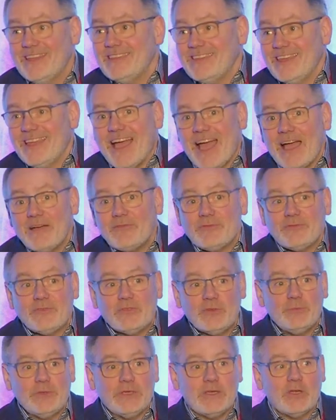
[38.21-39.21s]
They have
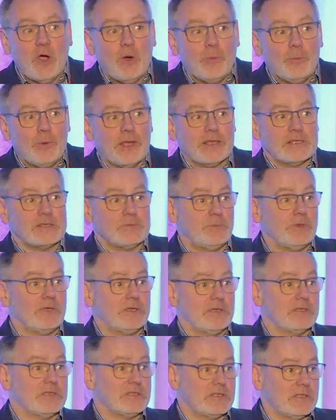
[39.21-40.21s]
to be complex
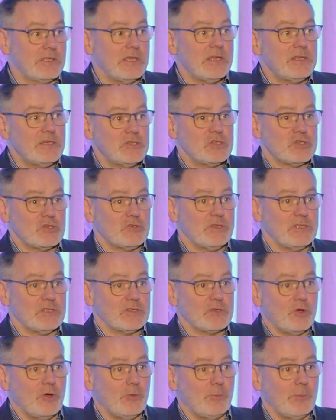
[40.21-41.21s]
because the industry
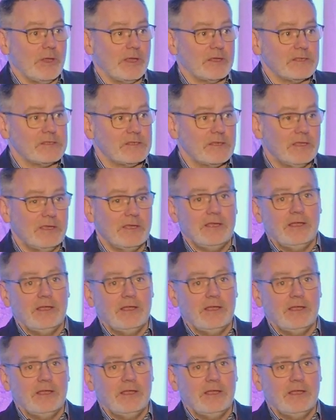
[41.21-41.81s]
is complex